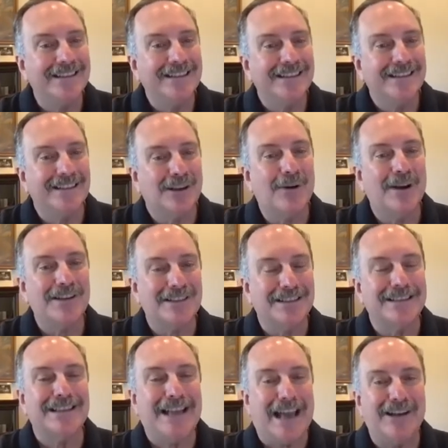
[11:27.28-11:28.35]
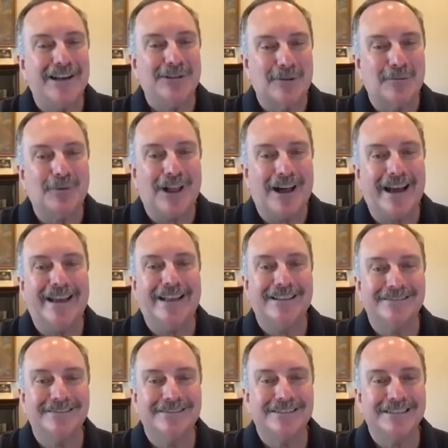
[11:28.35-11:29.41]
The question is, how do you apply it
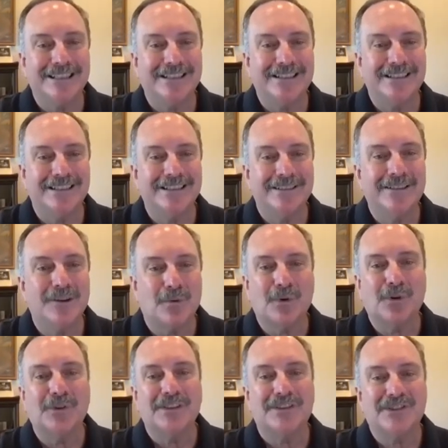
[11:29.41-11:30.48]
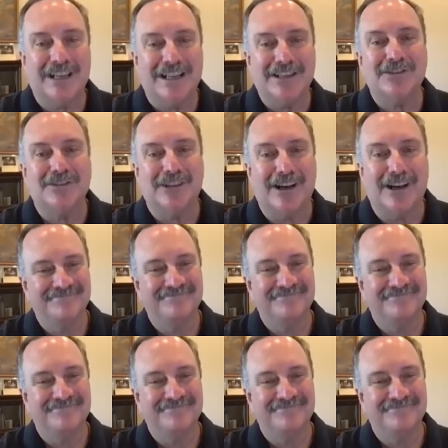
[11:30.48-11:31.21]
in a, in a world that's changed a lot?